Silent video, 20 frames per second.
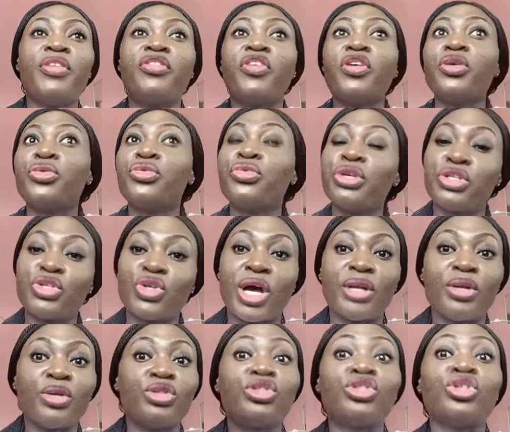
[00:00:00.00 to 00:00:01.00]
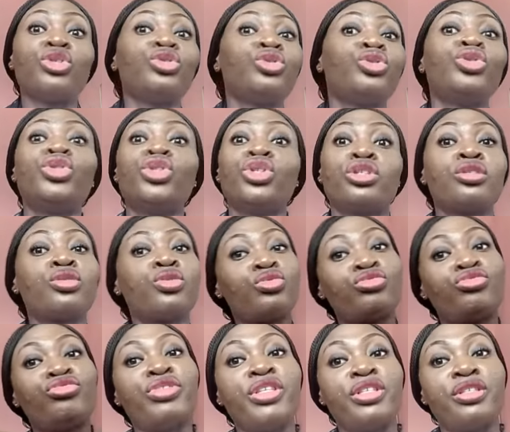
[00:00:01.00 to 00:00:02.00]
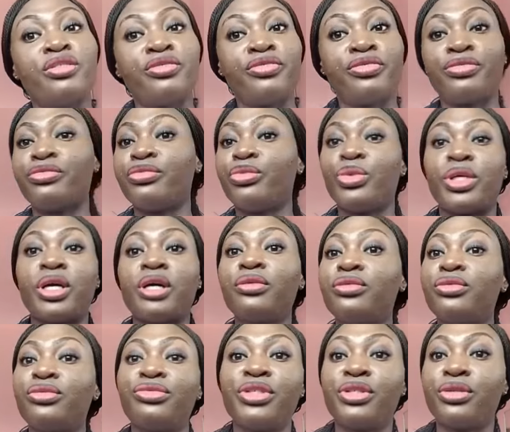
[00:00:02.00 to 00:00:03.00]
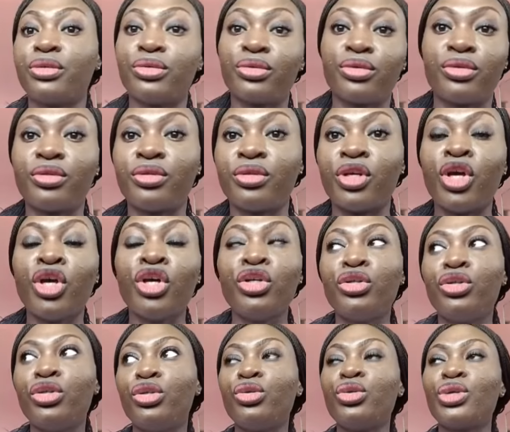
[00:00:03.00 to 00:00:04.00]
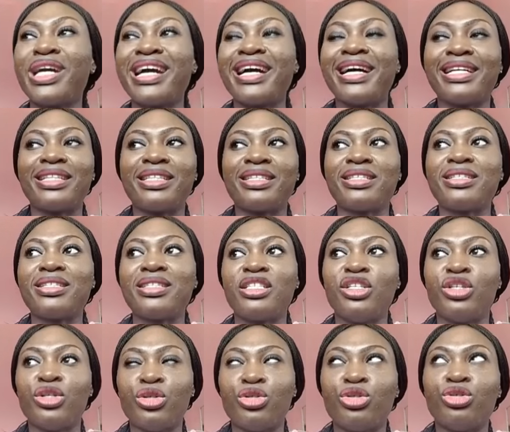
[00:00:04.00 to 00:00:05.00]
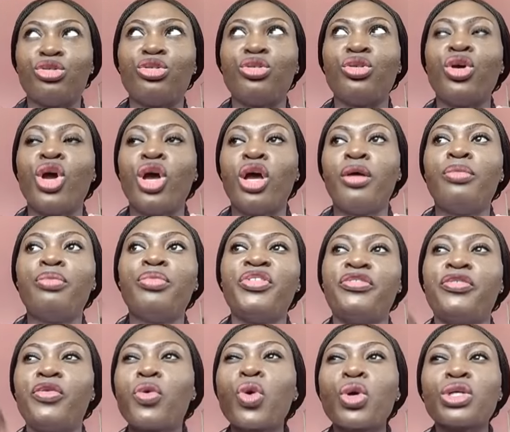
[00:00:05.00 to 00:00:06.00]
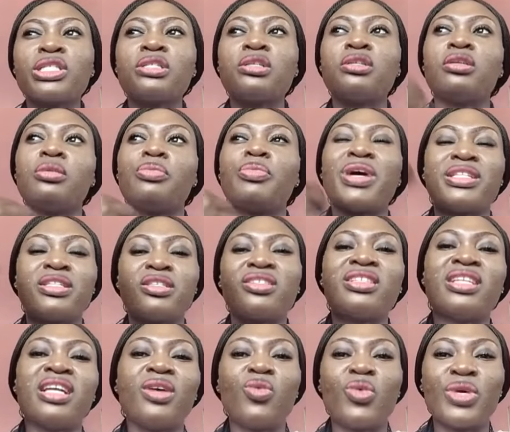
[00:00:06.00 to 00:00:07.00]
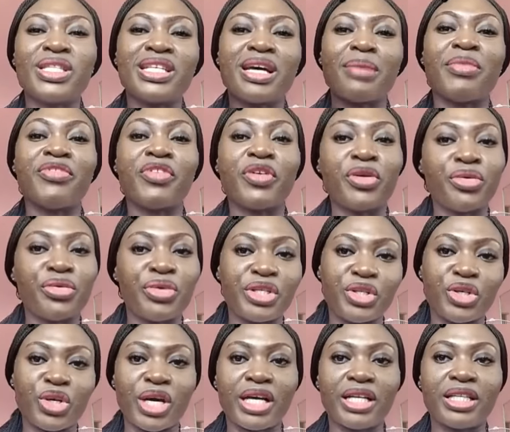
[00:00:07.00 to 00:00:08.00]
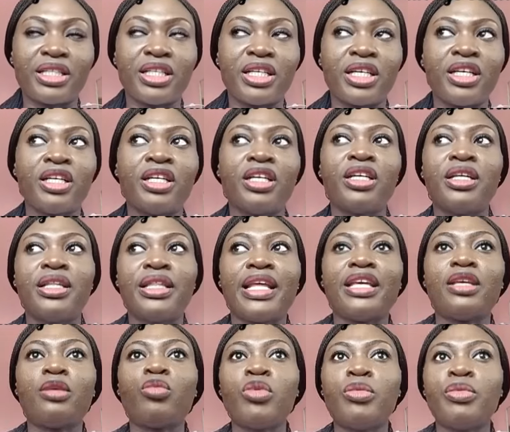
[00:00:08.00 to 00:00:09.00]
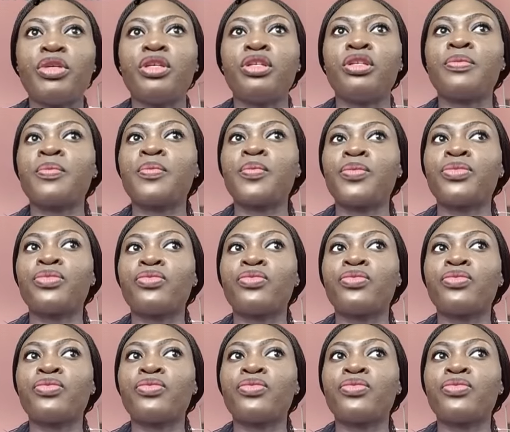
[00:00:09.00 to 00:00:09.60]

before you raise your hand, don't just raise without results. You should be focusing on a particular waiter before you raise your hand. Like maybe